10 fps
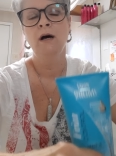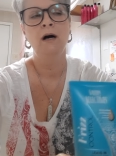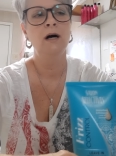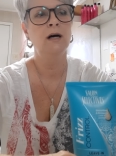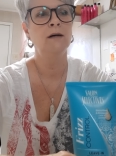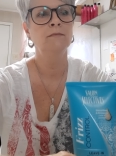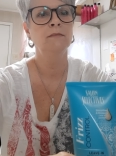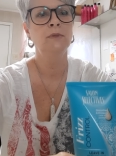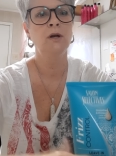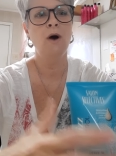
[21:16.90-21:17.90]

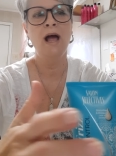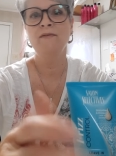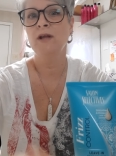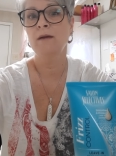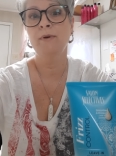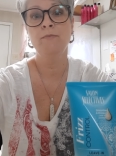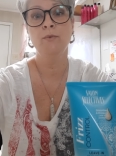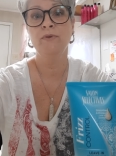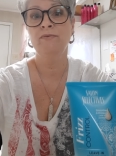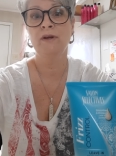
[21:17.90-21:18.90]
You know, I have a lot of people
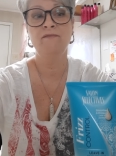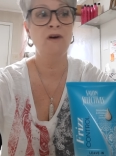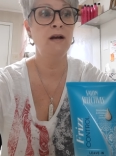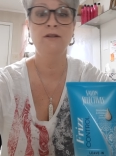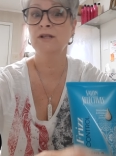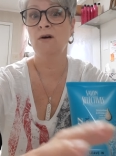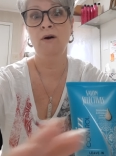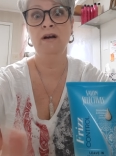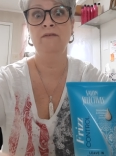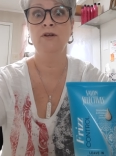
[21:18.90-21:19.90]
with thin, fine hair say, oh,
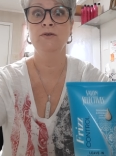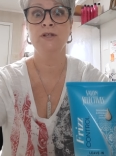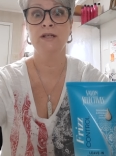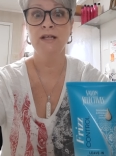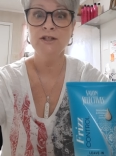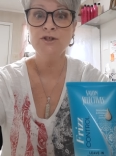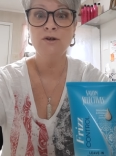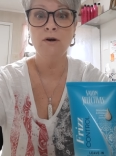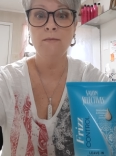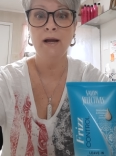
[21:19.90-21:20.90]
I never use
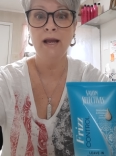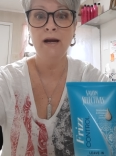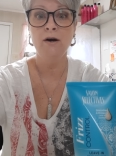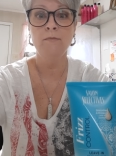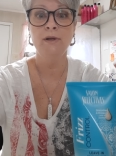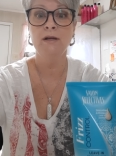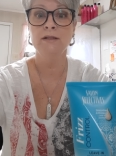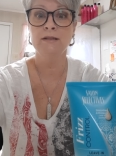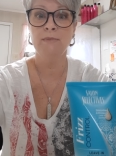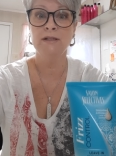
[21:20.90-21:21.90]
conditioner on my hair
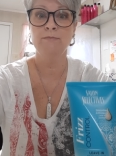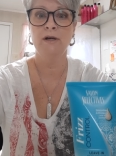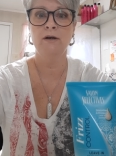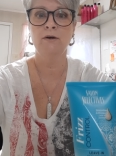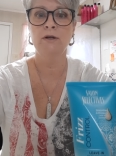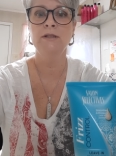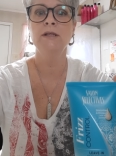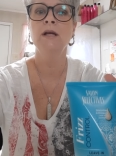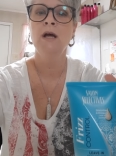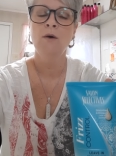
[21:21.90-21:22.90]
because it makes my hair
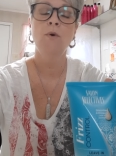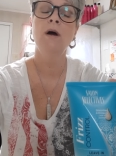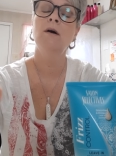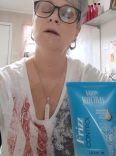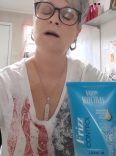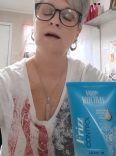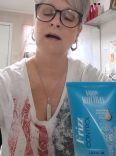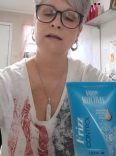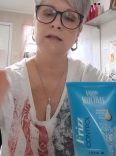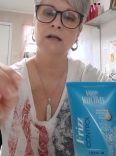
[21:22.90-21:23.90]
greasy. Well,
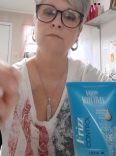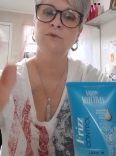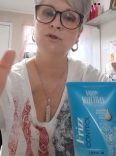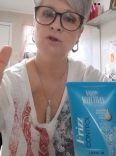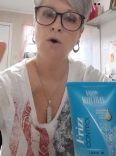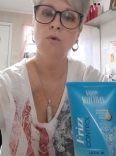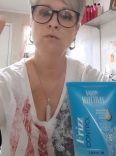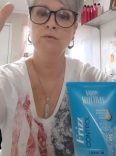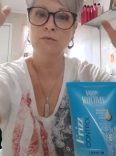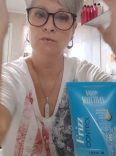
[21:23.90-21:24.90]
I tell them, don't
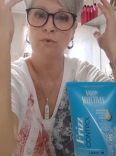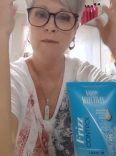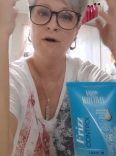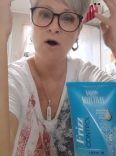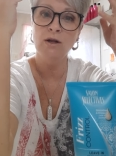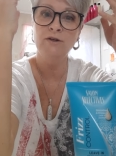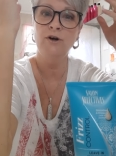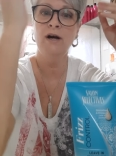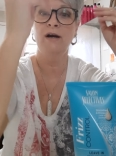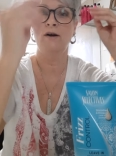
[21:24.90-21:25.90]
rub it all in
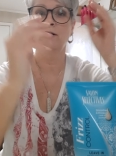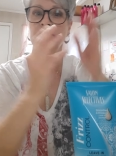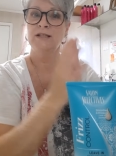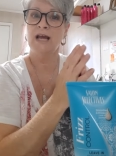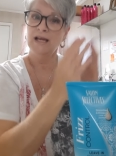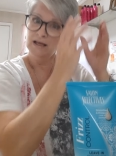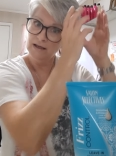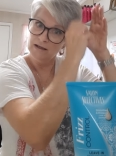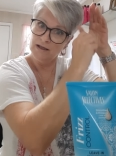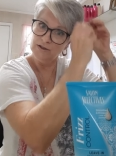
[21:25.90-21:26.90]
your hair. Take it
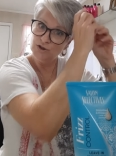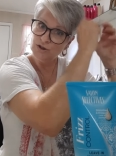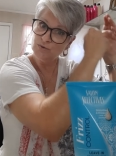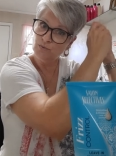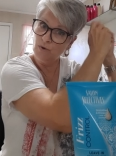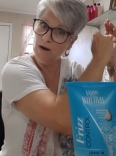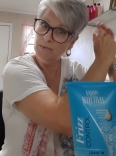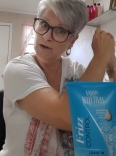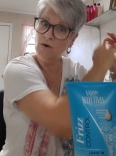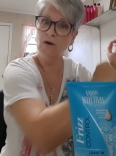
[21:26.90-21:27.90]
and just rub
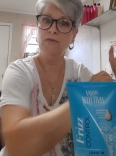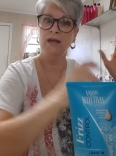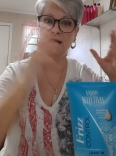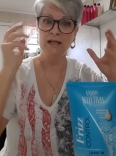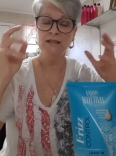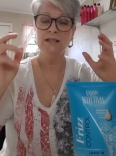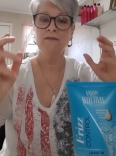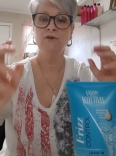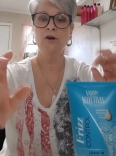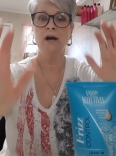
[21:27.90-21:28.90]
it on the ends
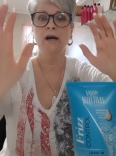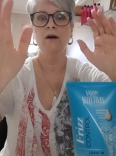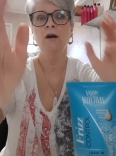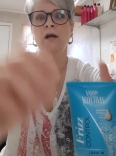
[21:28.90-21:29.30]
of your hair.